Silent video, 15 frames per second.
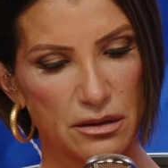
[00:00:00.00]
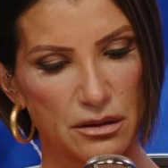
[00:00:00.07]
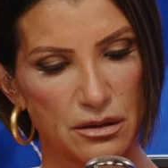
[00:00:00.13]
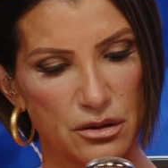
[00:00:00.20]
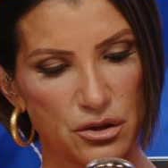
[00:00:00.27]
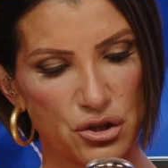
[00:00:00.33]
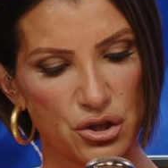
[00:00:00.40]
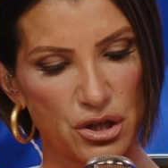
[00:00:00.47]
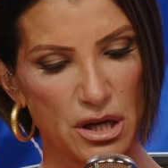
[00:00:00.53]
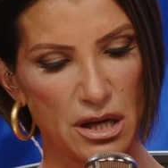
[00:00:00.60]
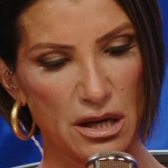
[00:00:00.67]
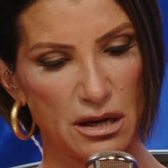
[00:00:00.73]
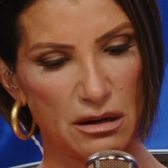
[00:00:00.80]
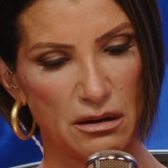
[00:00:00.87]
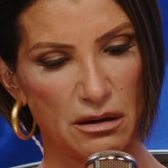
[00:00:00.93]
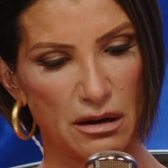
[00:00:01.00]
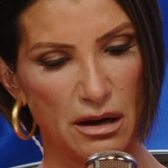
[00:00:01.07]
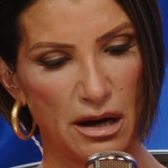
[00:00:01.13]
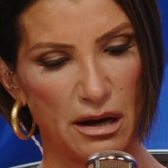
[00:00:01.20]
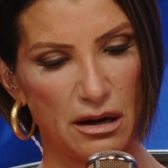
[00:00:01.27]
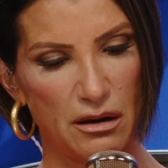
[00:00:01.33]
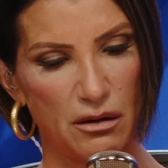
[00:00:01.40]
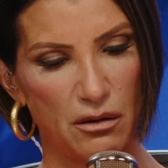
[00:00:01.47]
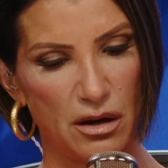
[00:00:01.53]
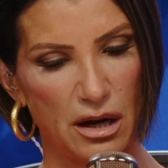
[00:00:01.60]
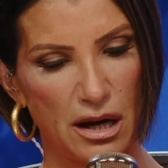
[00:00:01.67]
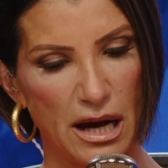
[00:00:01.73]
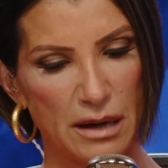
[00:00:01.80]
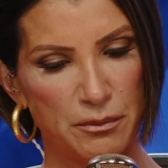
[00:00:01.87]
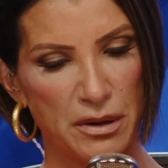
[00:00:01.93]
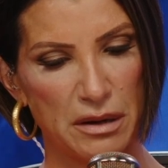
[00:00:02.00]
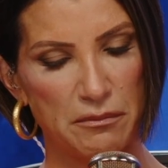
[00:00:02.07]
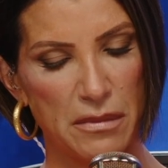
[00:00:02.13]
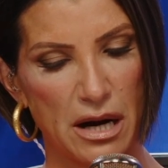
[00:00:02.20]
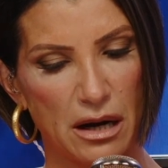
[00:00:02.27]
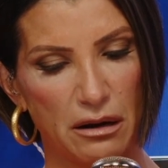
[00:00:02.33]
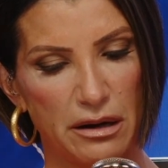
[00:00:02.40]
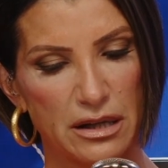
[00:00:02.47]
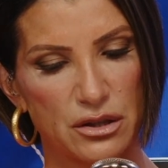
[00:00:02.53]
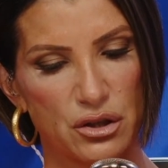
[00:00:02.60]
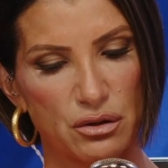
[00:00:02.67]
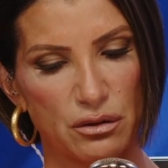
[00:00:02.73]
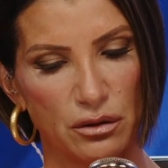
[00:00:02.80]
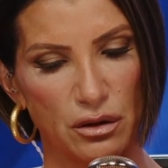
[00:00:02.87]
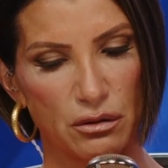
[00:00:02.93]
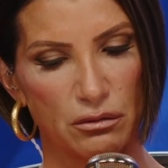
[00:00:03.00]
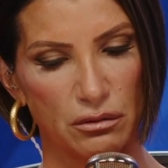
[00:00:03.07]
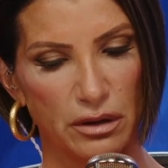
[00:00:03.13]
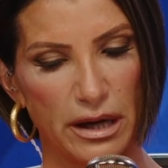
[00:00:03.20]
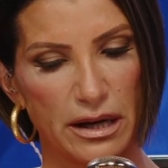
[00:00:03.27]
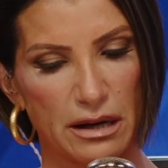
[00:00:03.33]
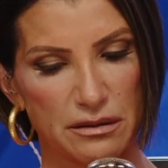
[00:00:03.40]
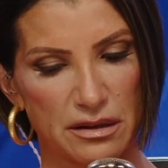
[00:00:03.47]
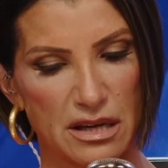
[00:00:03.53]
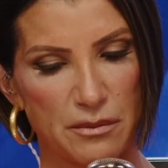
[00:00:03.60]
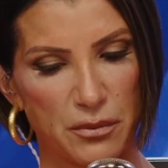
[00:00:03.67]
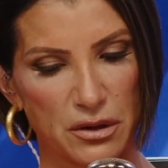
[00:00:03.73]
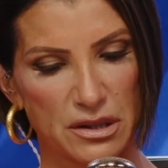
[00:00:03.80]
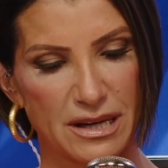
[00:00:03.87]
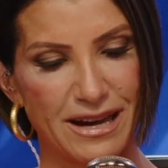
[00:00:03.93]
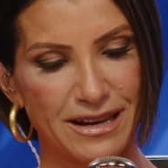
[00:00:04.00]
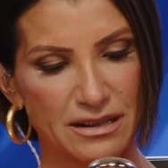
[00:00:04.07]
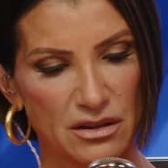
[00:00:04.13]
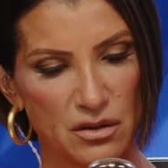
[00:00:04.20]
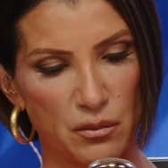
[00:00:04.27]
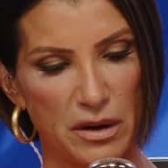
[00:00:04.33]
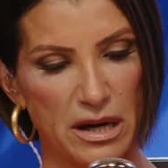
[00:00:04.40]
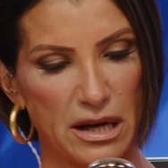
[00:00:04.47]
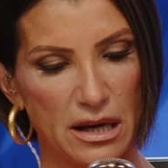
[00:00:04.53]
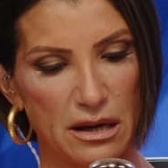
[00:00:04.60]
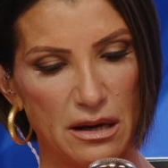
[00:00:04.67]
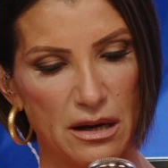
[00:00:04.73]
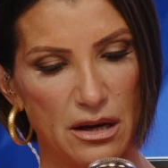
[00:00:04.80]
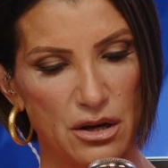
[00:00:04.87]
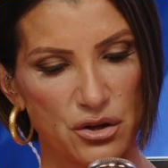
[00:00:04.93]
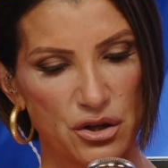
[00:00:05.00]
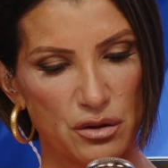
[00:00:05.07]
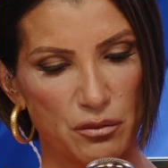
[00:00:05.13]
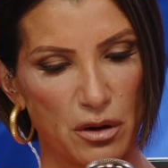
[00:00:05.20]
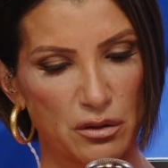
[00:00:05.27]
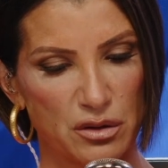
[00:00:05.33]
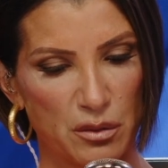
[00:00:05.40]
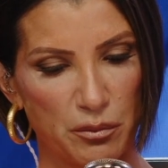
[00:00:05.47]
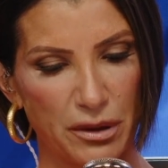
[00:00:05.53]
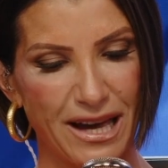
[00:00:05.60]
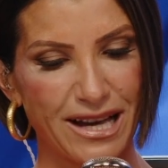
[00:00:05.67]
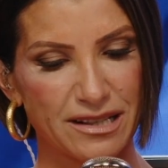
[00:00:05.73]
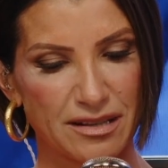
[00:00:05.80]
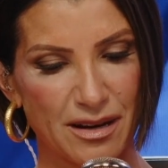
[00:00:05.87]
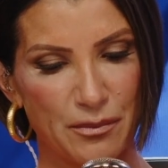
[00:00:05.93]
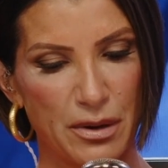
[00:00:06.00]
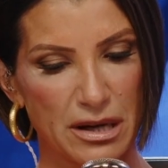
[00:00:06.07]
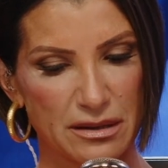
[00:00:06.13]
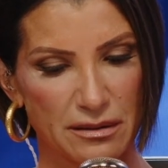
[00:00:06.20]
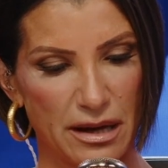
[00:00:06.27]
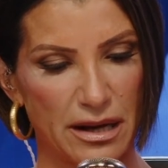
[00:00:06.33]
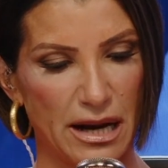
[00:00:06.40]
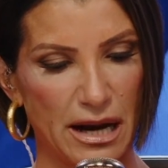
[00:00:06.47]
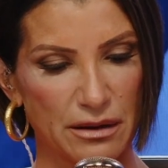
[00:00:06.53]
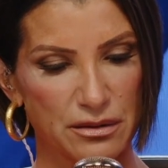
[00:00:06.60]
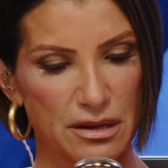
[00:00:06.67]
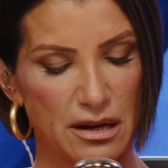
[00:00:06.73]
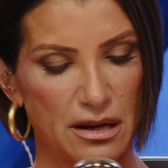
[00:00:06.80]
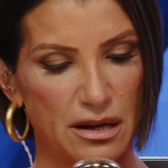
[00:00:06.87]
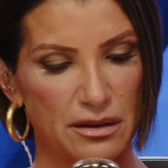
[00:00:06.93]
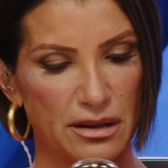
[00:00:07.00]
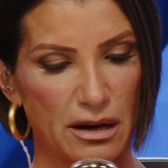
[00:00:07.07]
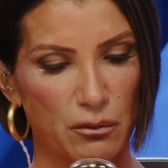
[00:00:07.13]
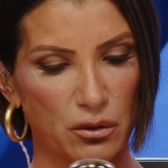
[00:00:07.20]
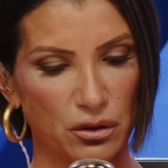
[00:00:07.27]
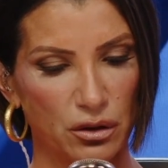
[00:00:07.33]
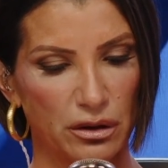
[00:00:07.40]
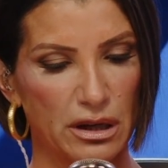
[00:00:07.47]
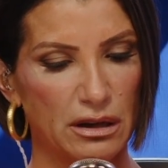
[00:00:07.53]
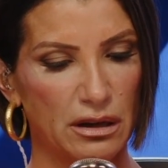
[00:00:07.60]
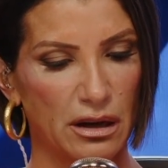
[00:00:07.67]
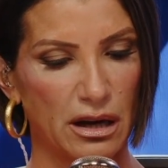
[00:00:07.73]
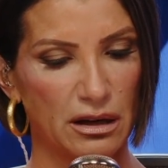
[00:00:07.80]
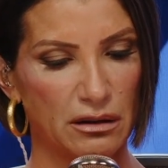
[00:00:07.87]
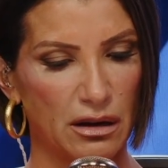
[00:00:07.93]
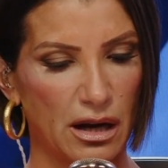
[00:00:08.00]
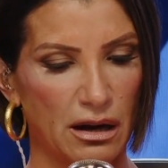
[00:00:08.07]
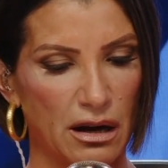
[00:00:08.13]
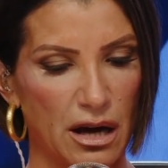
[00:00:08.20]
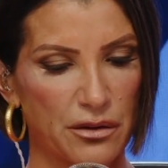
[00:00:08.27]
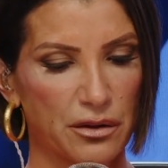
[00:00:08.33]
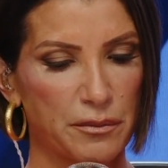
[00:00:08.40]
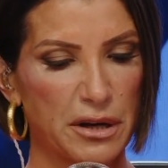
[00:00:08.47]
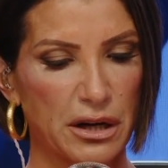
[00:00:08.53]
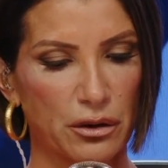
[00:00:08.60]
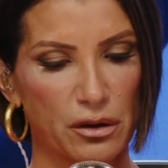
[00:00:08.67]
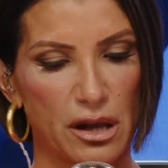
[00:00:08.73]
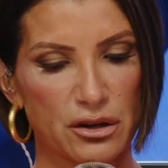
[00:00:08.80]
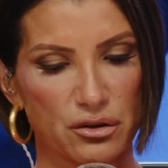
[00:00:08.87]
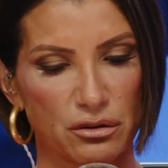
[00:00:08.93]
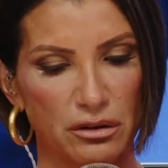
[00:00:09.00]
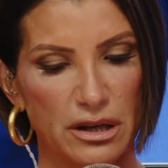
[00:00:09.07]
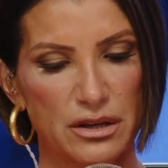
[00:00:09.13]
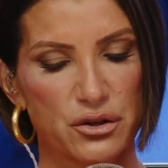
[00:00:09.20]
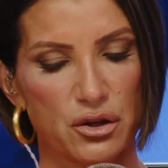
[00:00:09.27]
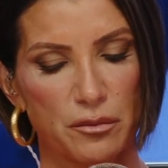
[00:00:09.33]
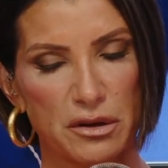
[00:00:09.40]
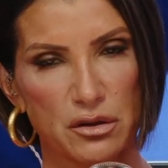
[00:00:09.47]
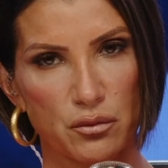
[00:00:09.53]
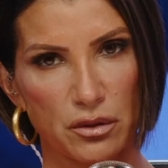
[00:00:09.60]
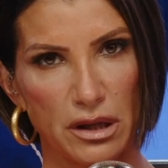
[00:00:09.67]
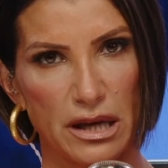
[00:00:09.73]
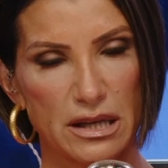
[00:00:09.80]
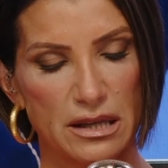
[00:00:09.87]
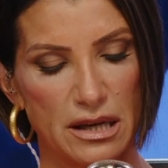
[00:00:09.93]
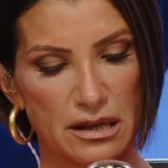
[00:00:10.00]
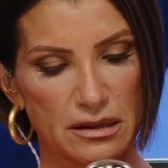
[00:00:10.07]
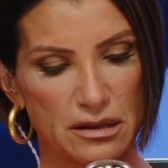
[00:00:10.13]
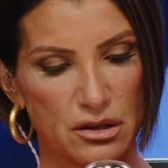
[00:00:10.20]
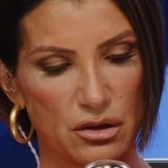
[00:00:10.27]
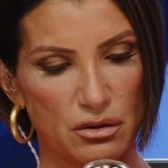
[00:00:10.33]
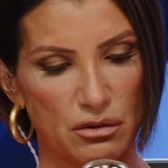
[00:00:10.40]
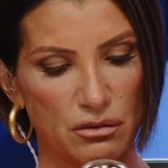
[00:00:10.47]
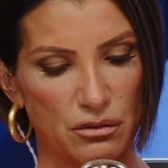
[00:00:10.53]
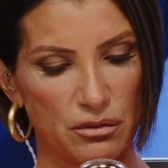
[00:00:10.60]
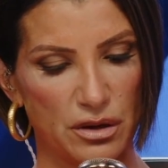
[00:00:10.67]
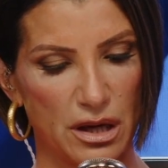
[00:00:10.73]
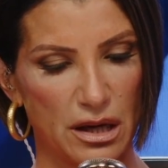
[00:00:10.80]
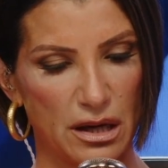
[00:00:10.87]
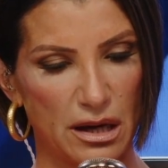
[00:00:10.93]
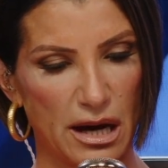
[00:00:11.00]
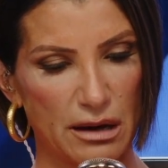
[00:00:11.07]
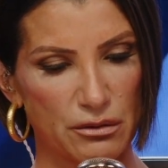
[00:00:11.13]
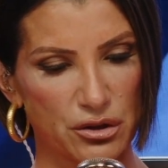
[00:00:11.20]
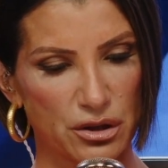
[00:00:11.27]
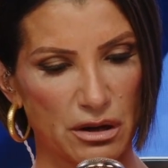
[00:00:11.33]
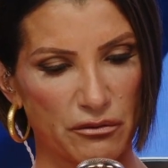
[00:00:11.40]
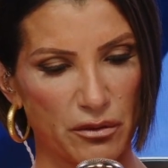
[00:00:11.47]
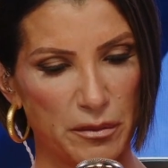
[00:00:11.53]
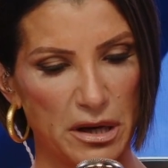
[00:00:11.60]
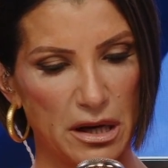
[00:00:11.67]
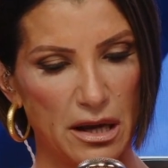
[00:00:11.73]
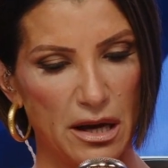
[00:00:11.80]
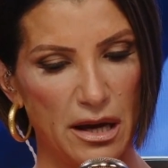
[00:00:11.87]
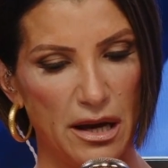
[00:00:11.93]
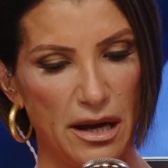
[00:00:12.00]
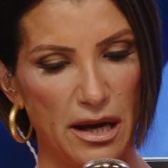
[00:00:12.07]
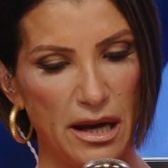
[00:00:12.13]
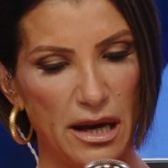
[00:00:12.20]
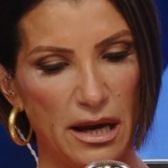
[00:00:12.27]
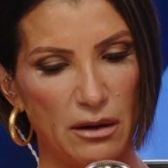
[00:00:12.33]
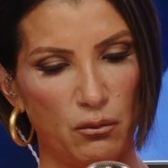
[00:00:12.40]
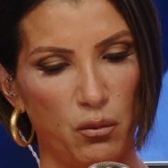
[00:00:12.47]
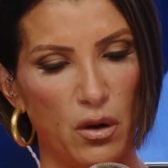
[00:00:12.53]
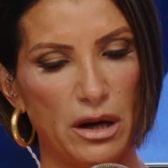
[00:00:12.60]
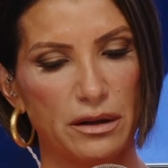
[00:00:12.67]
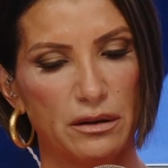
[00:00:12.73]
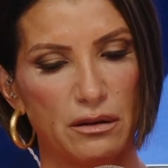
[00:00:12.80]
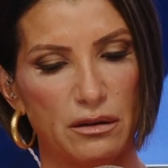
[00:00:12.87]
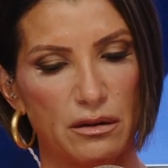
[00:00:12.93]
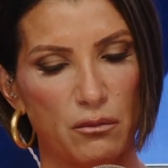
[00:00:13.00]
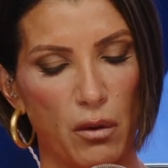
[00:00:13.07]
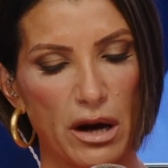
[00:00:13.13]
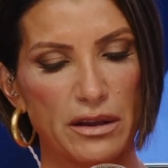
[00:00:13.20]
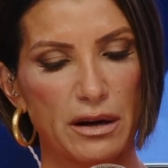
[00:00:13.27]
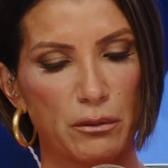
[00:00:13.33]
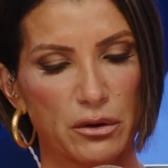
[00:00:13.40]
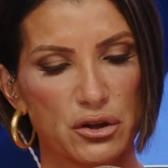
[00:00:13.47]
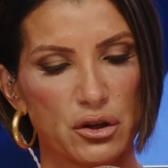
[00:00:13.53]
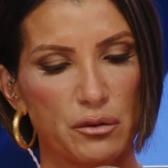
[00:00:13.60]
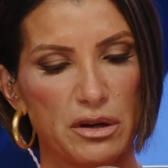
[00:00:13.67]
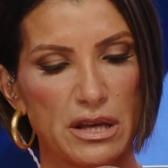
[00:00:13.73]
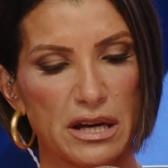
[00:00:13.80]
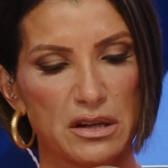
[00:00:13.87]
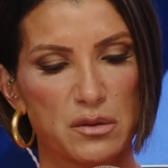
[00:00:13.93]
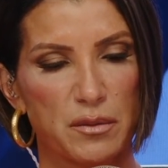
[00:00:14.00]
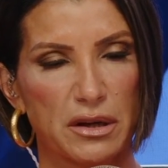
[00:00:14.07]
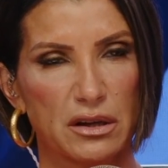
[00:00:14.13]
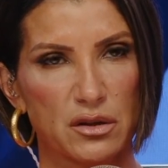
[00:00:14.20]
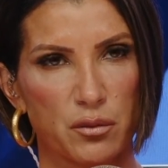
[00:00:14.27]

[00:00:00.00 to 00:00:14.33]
she had been married to the local lighthouse keeper, Ted Sweeney. She rode to Blacksod Bay's lighthouse. They were looking at other meteorological instruments, relaying this to the Irish government. And why they were doing that is because